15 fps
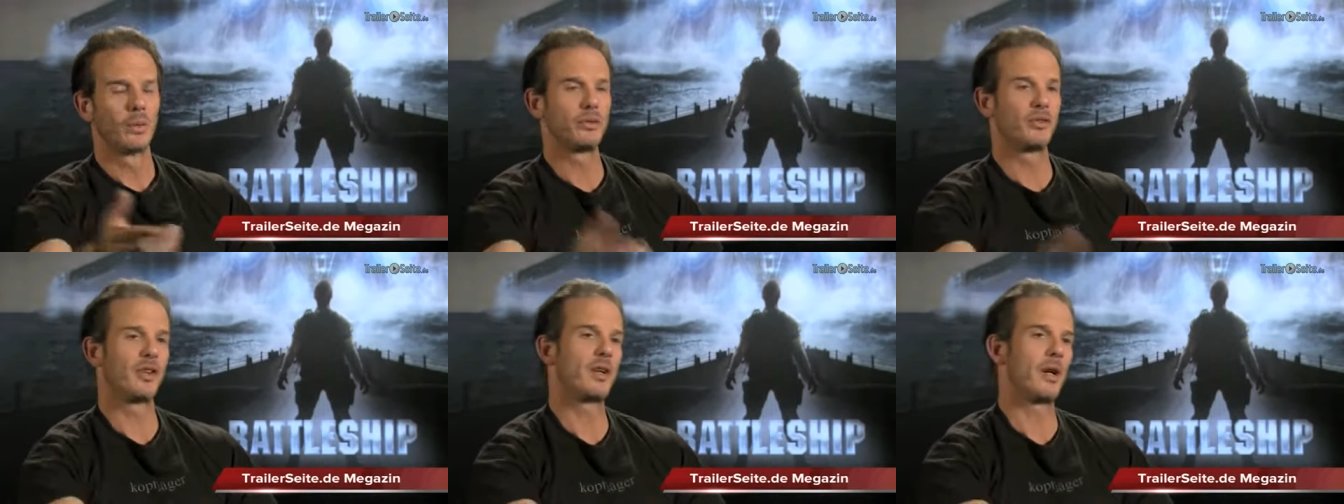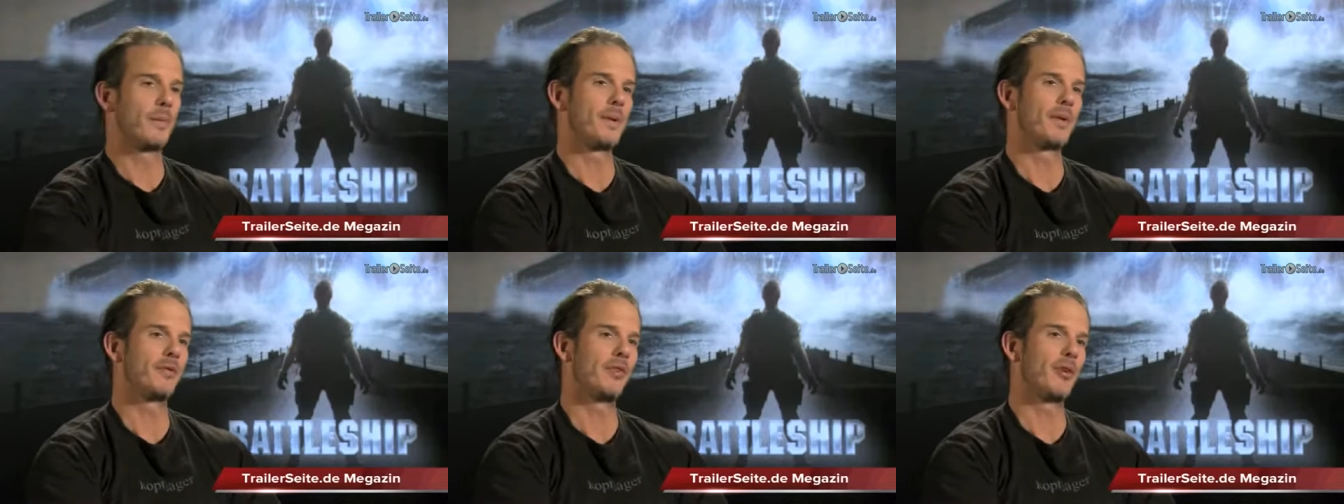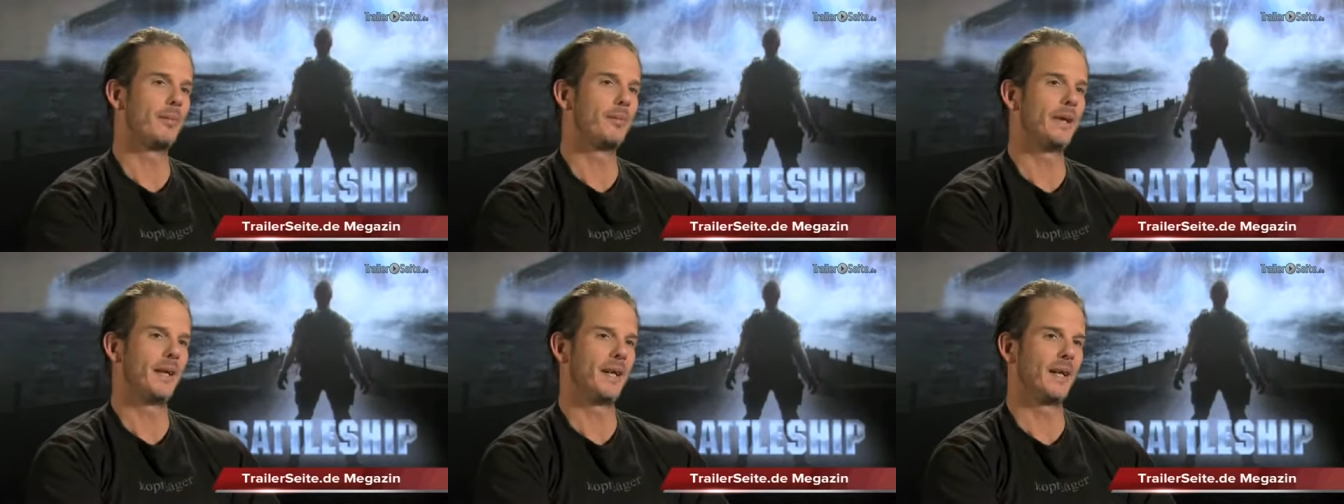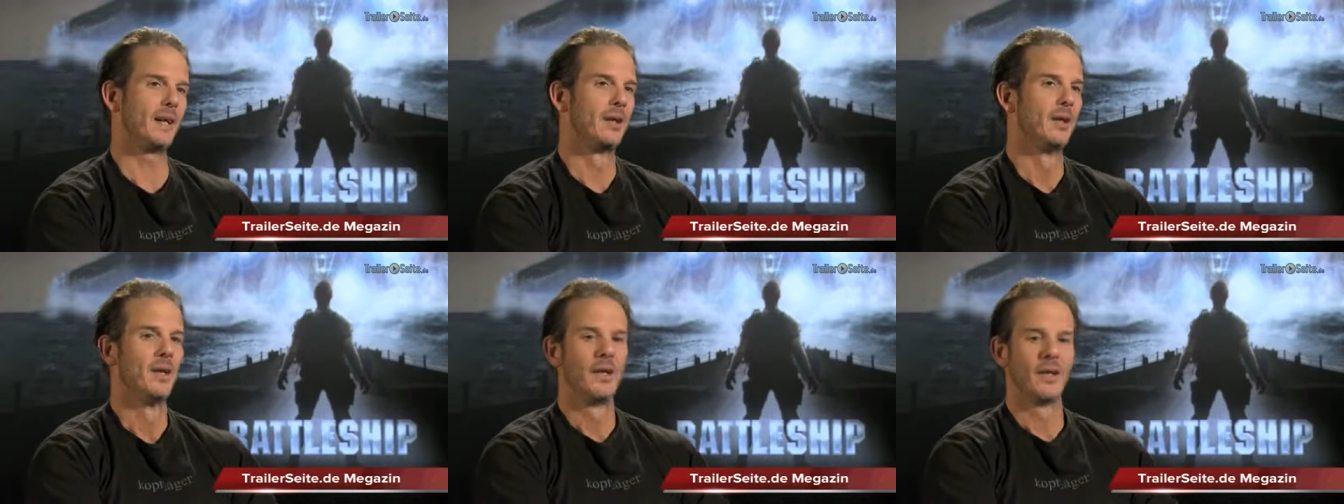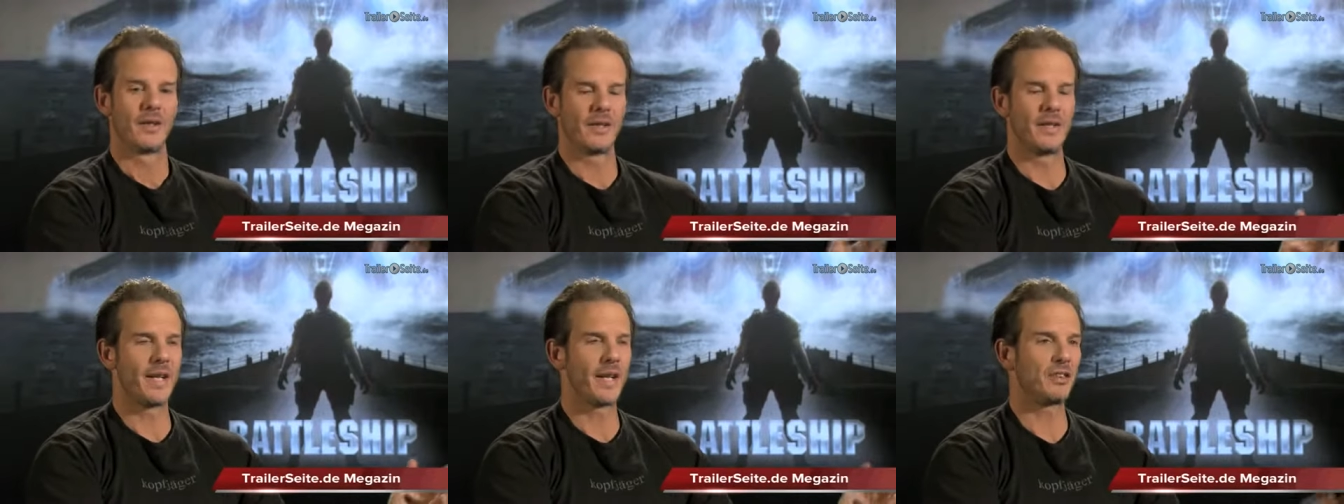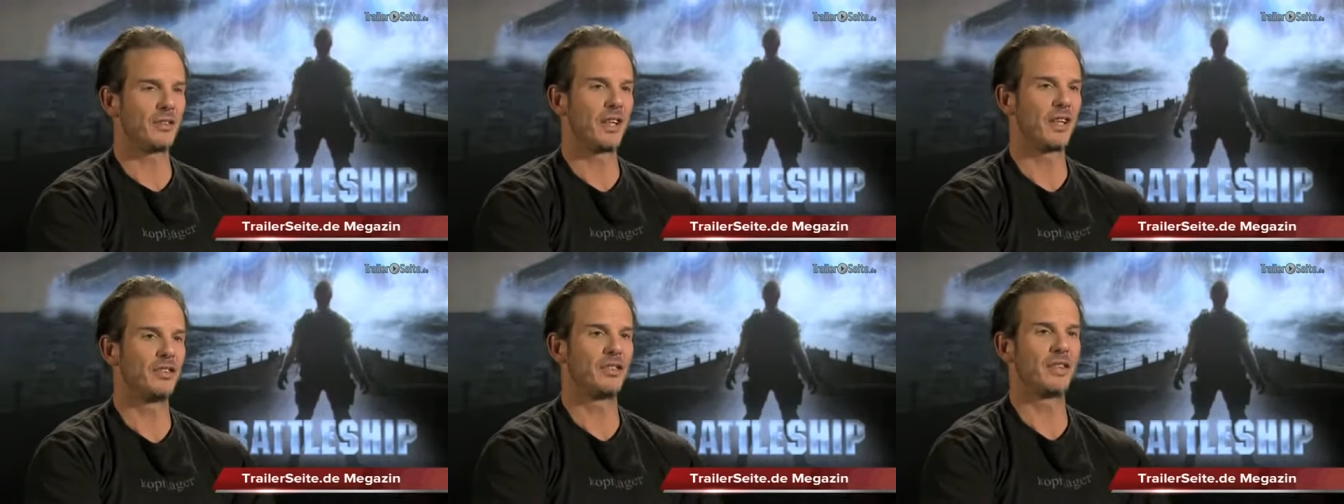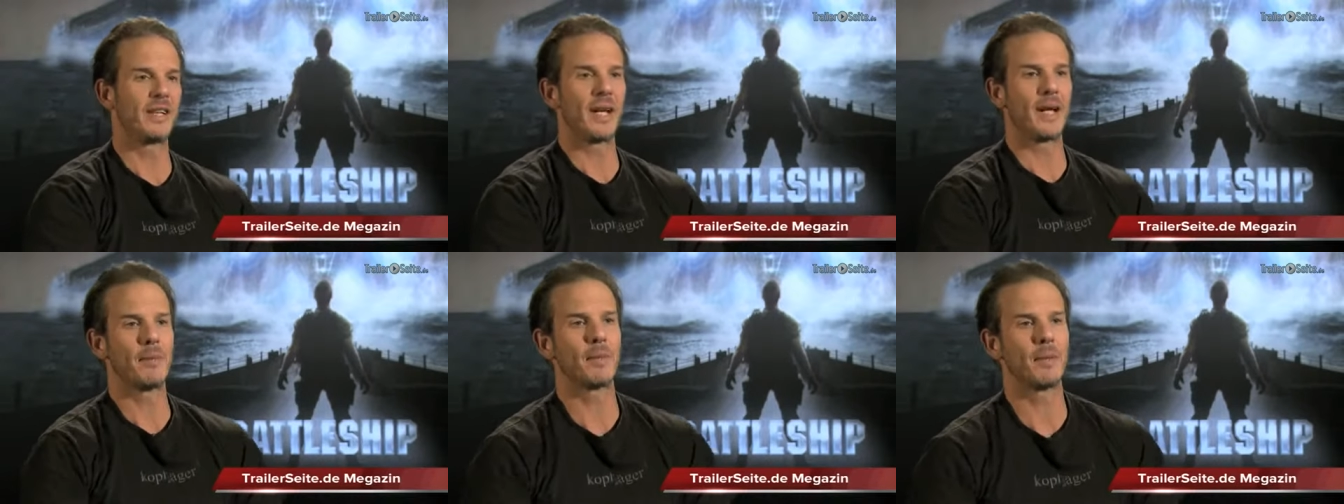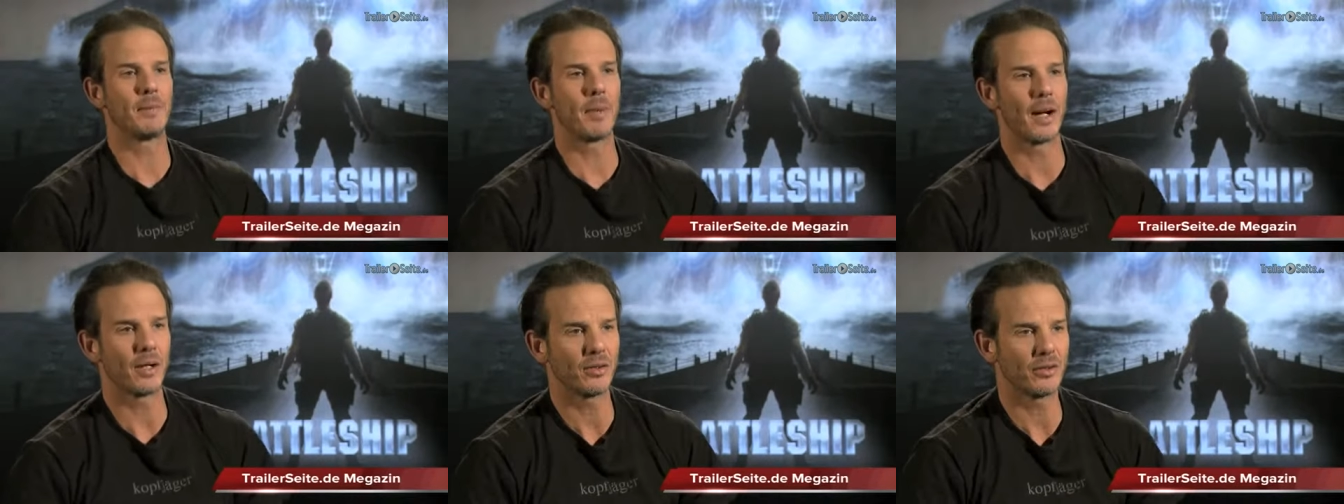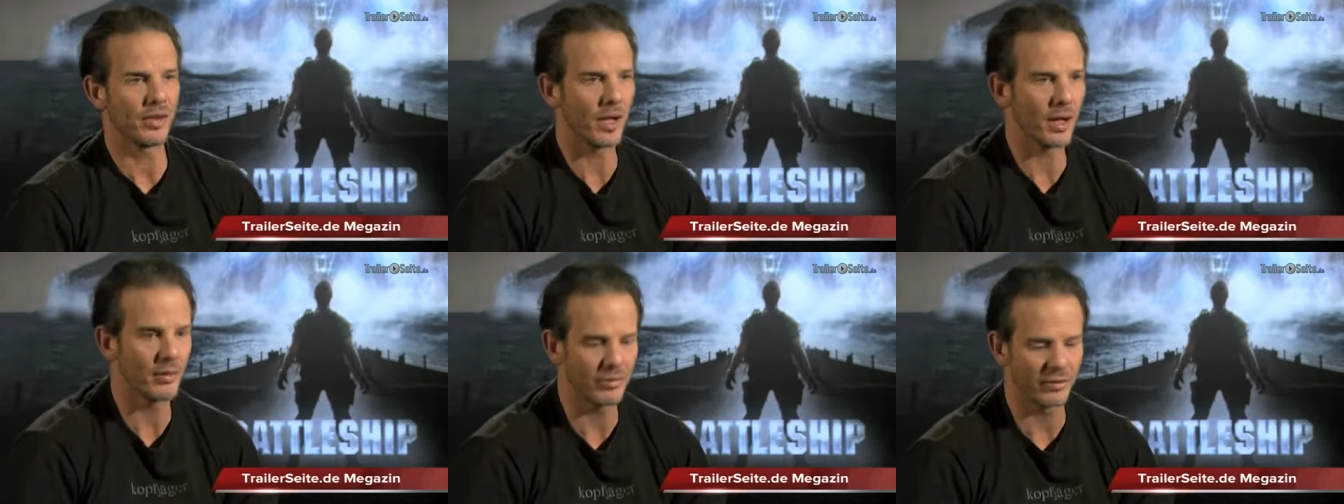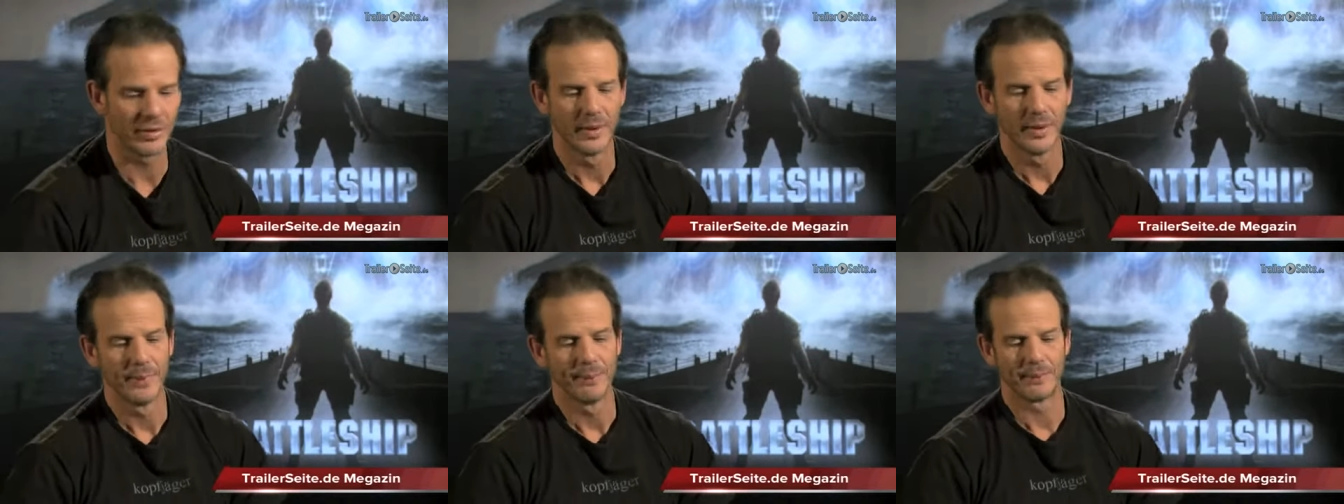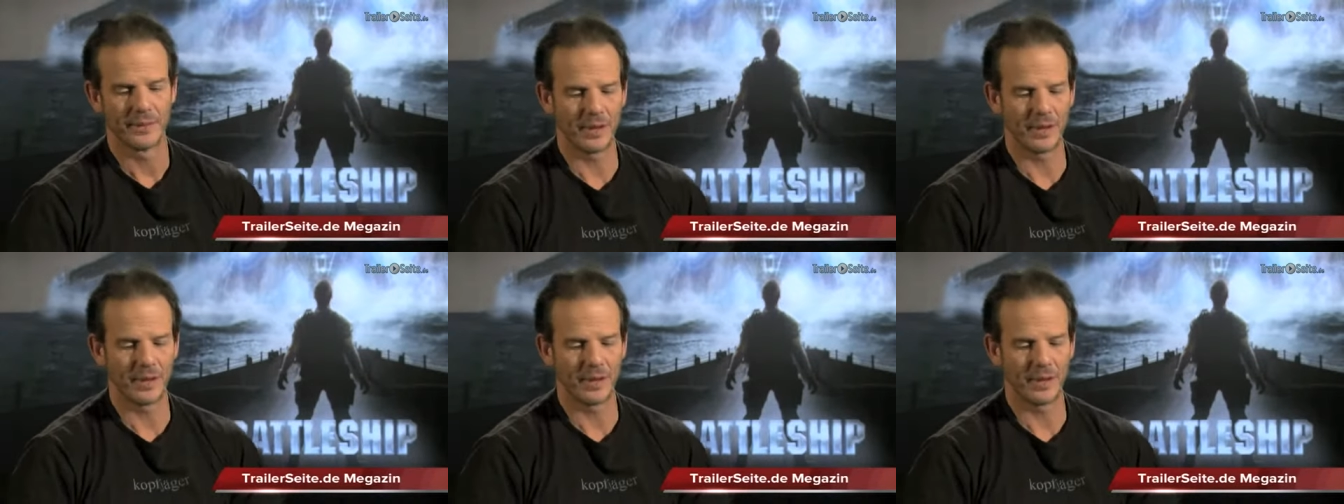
would she come in for a meeting? The next day she came in by herself,